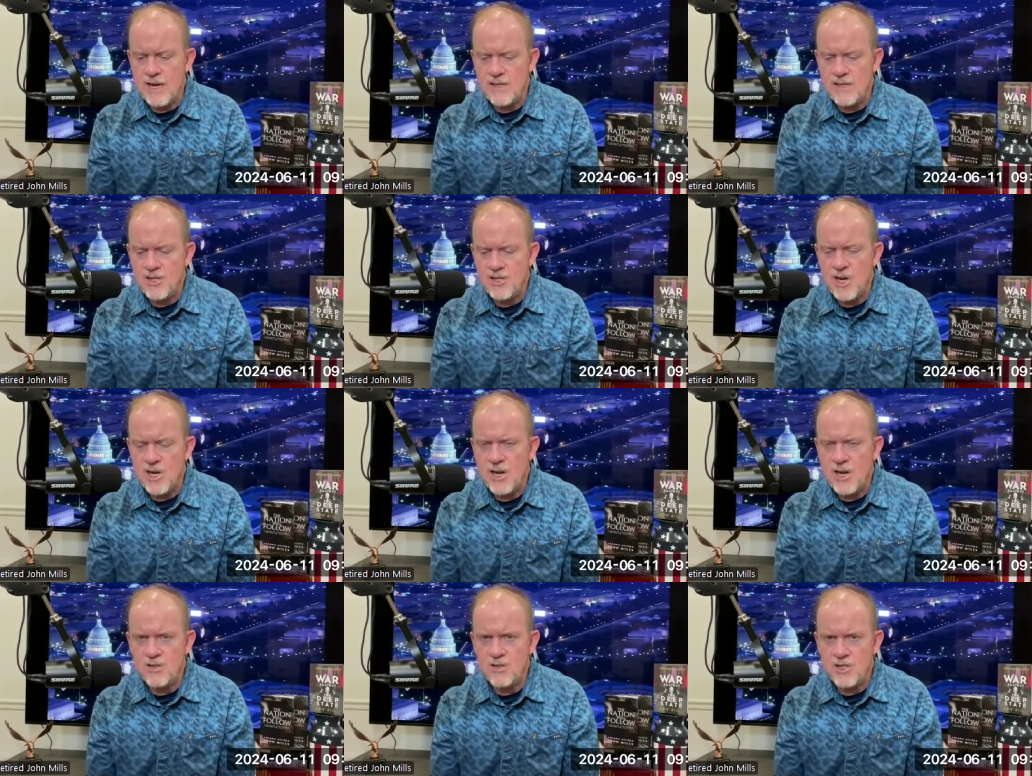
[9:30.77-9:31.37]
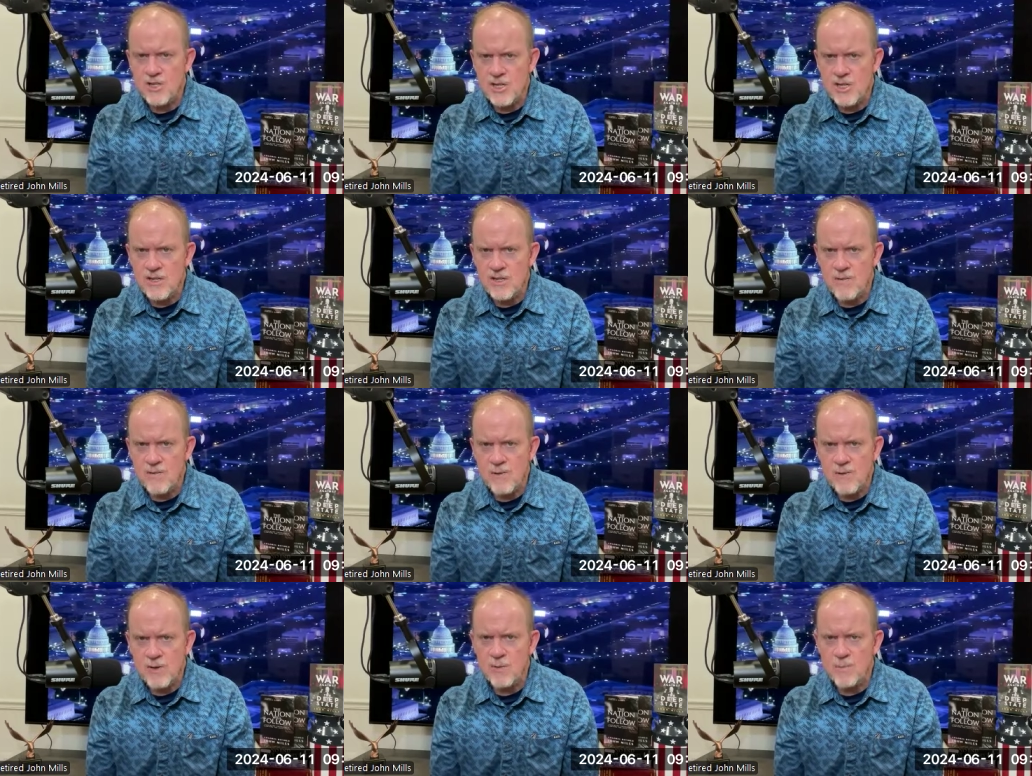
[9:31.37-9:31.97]
challenging
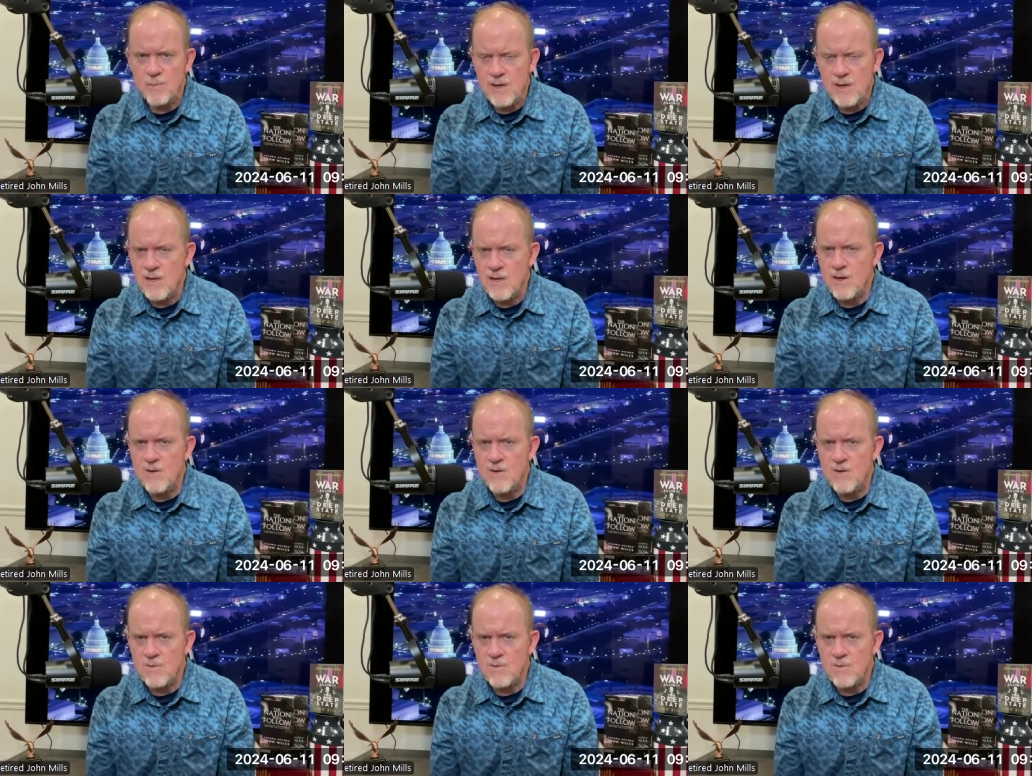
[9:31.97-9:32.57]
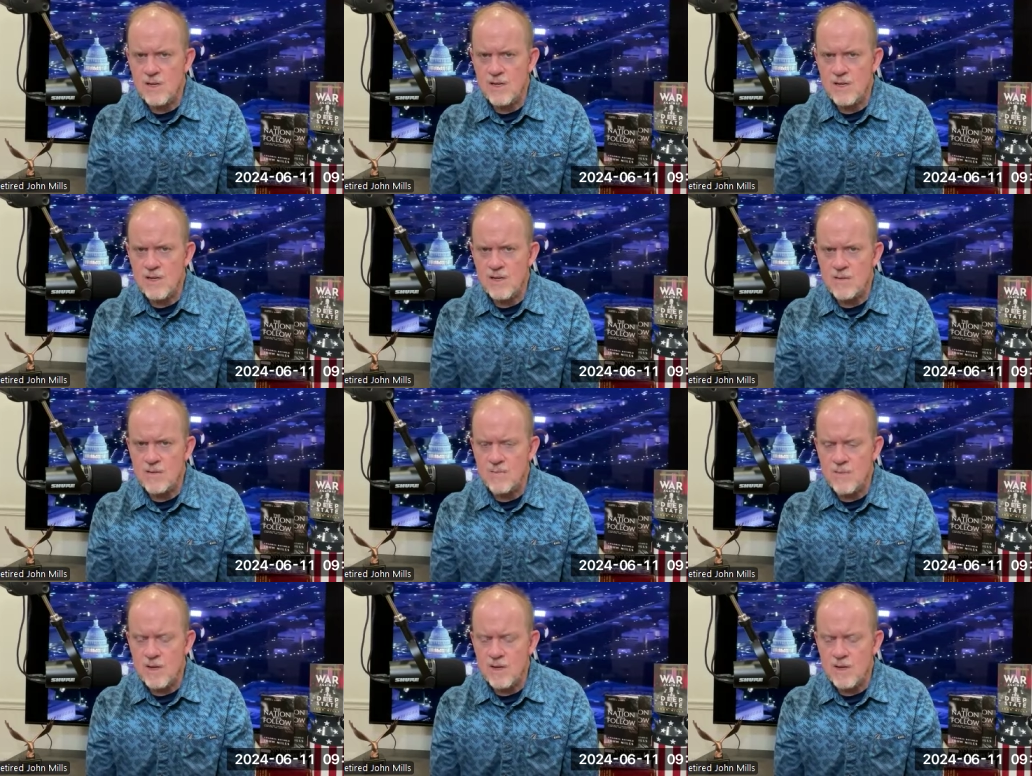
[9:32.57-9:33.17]

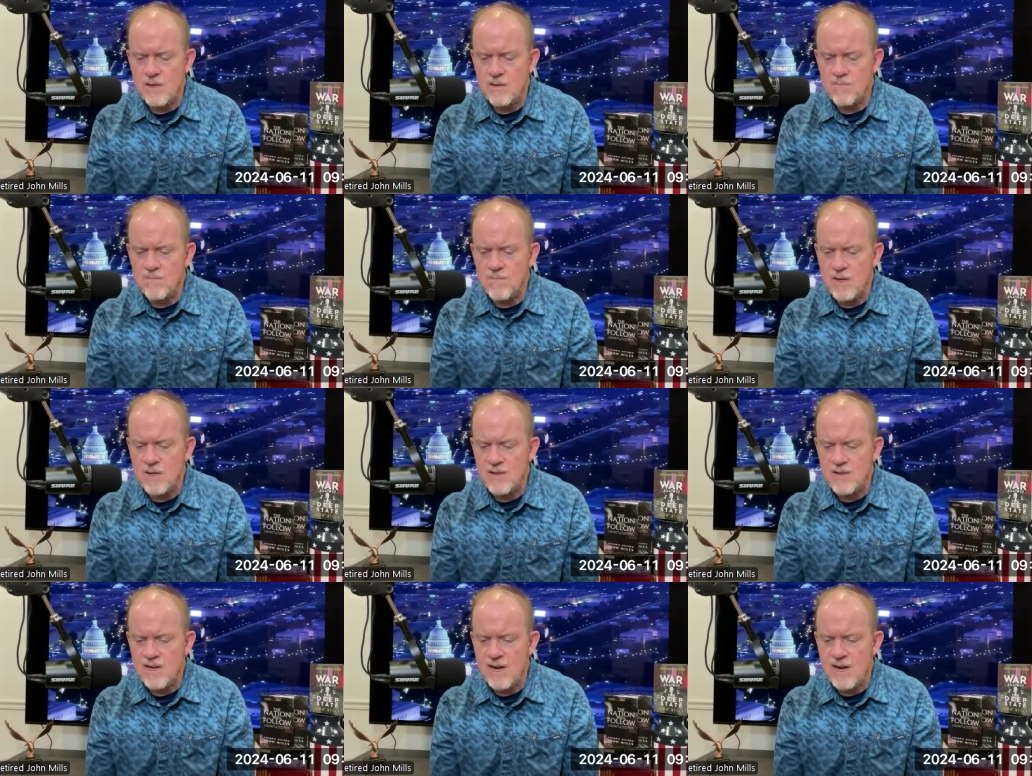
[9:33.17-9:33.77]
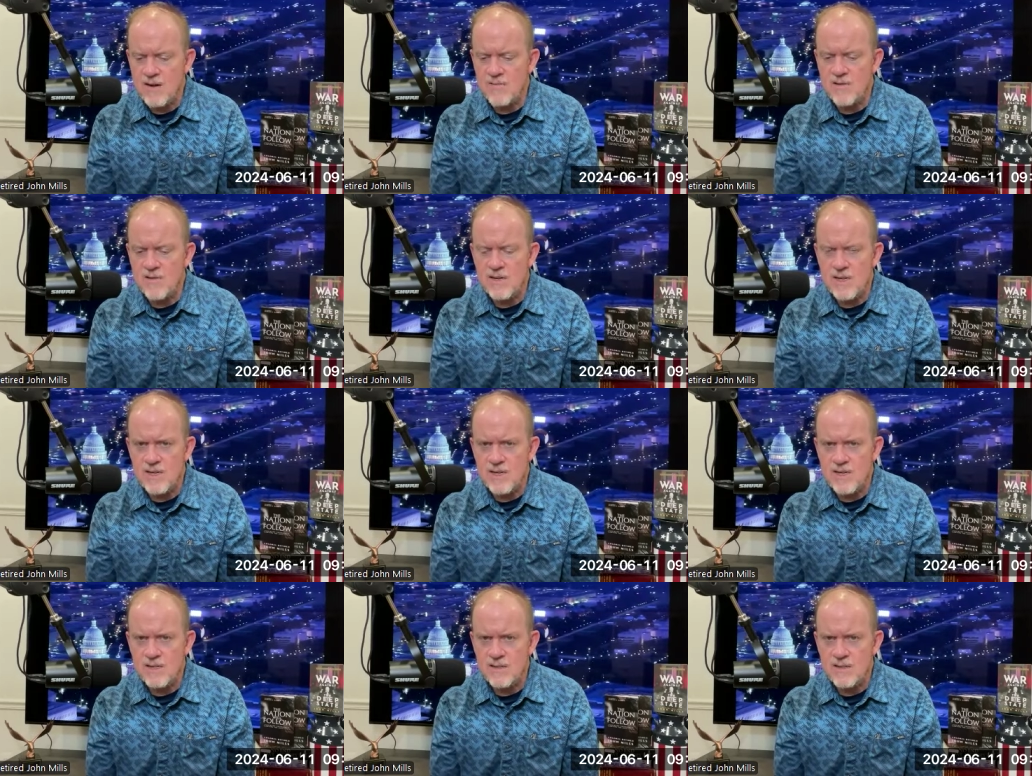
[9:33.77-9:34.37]
Filipino
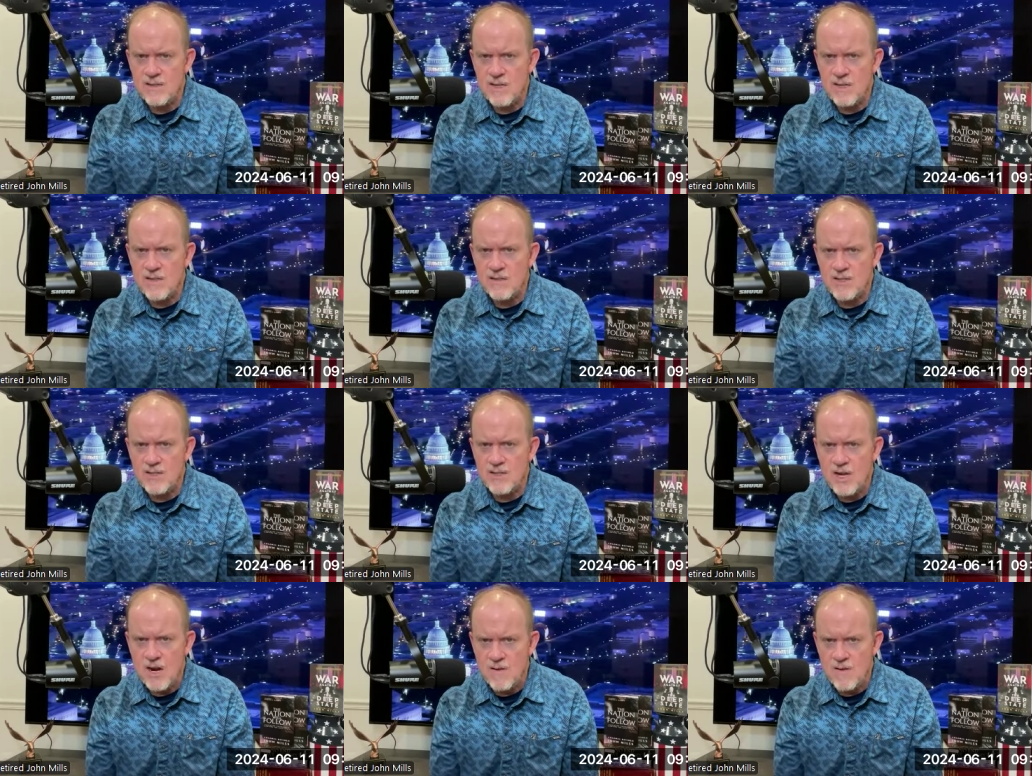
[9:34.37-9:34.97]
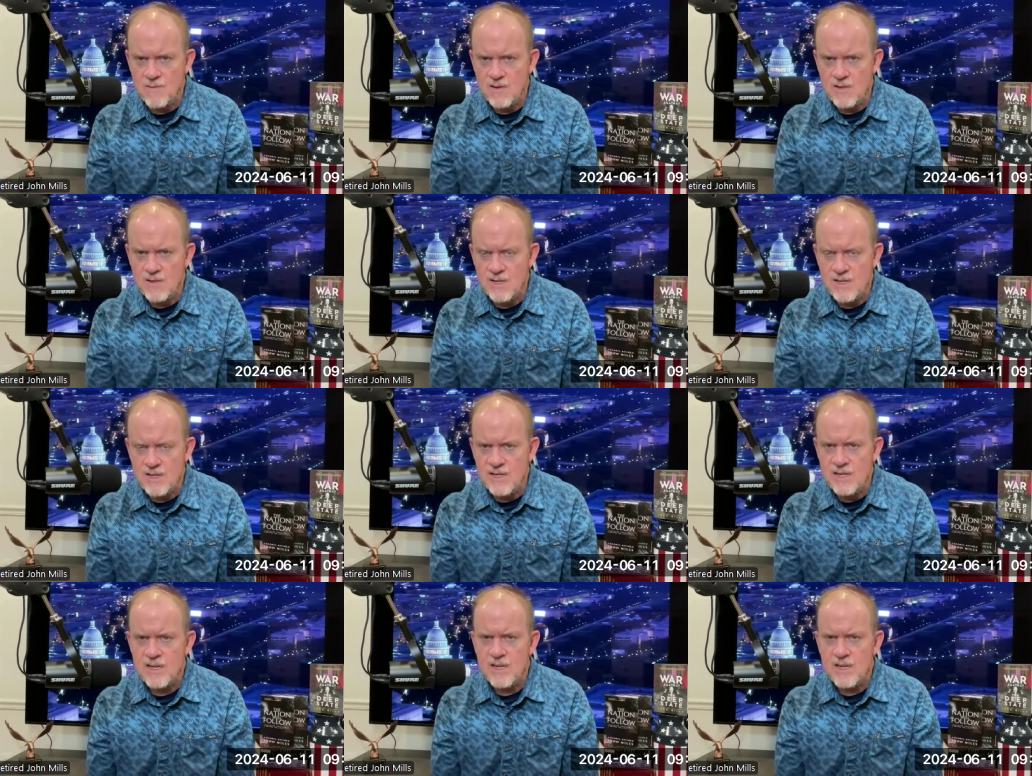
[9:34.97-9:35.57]
integrity and, and
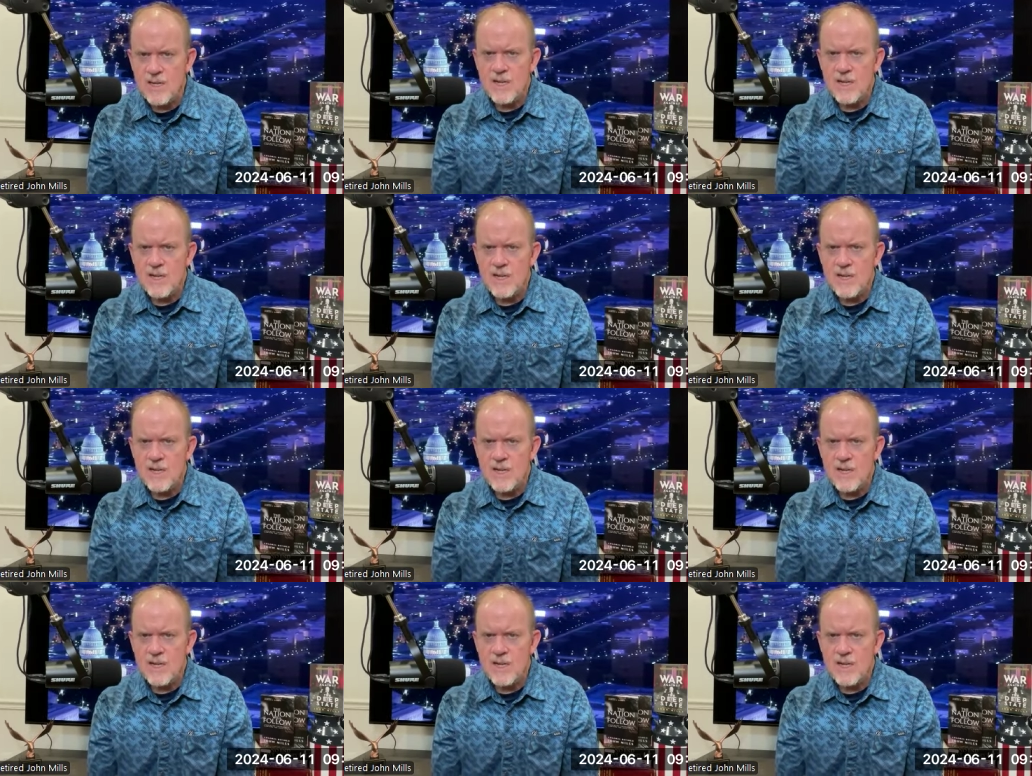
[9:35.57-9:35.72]
sovereignty